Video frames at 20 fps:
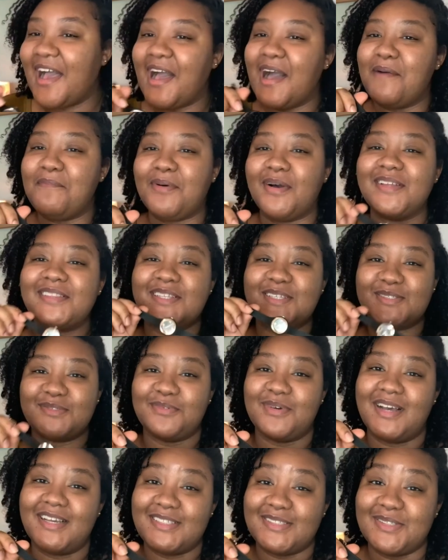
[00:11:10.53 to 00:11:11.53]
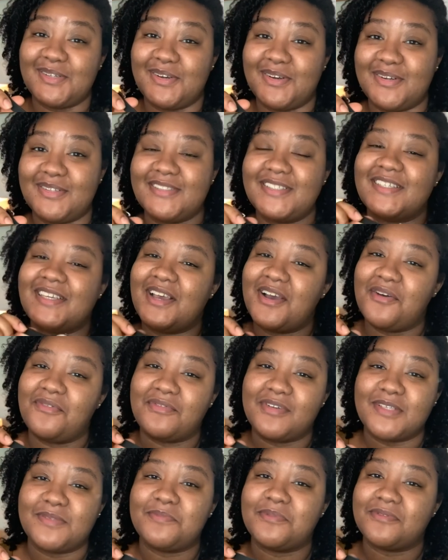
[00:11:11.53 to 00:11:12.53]
I bought this watch, y'all, to count
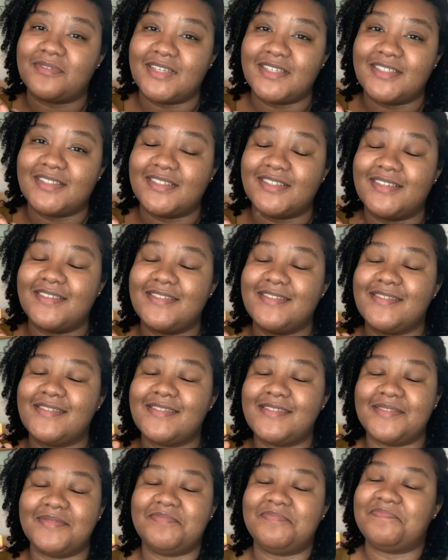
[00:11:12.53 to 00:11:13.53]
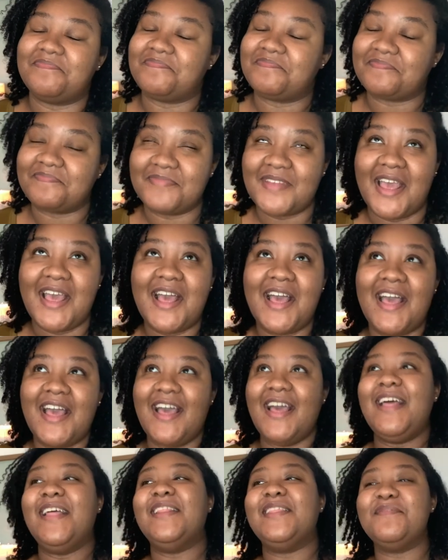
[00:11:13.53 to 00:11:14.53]
respirations
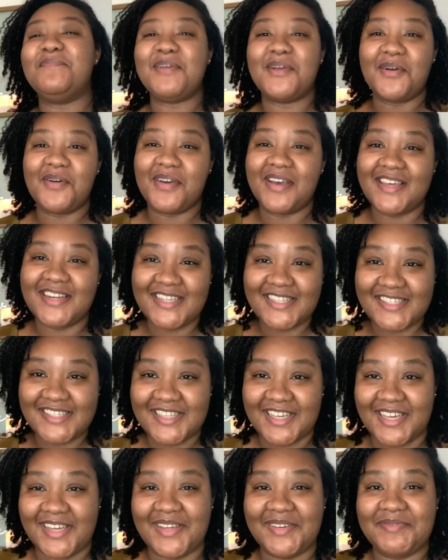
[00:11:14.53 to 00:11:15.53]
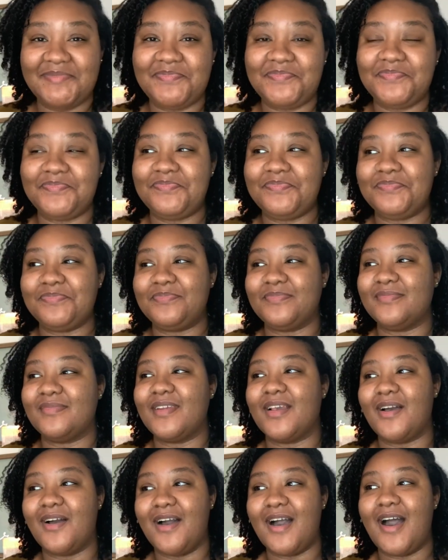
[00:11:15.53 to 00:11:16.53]
let me go ahead and say,
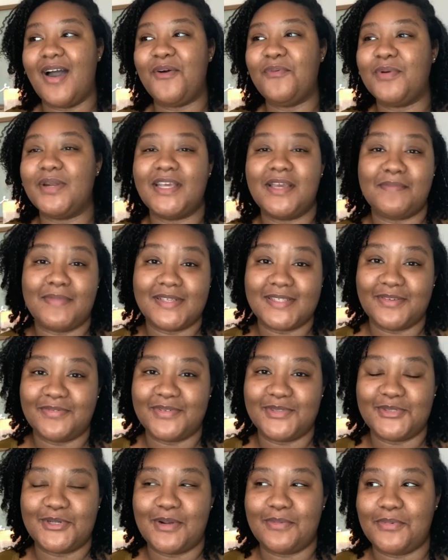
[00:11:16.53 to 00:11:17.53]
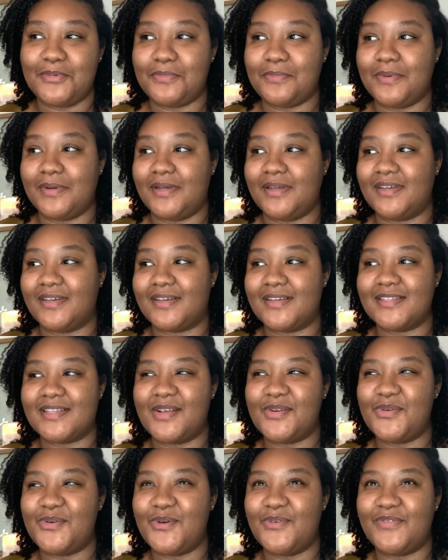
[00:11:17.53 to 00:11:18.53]
I don't want to get myself in trouble, but because I
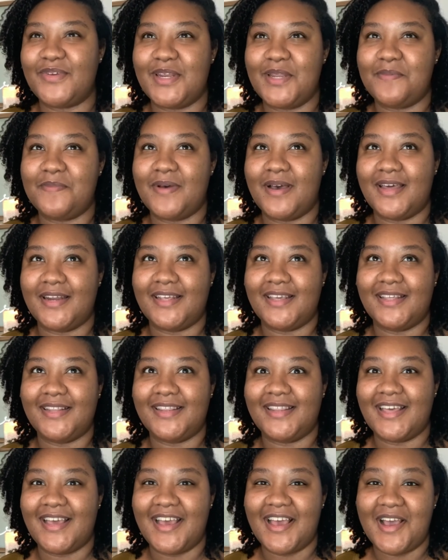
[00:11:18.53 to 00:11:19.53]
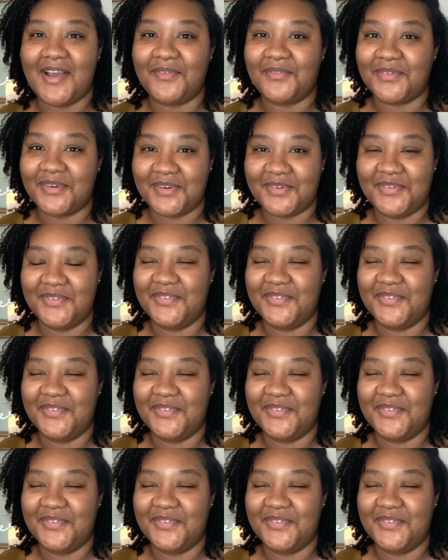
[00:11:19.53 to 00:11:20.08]
don't know if anybody that I work